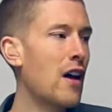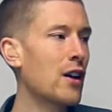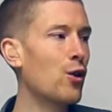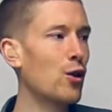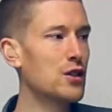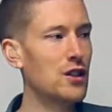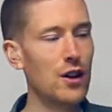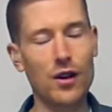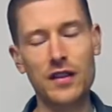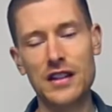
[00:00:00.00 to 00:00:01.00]
quarter
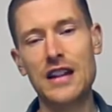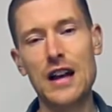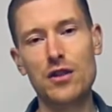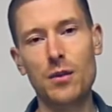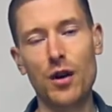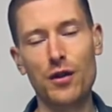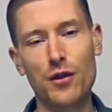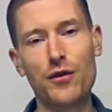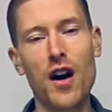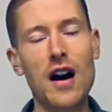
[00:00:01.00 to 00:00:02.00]
note on the snare drum on the
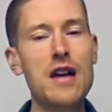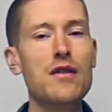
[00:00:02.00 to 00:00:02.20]
5,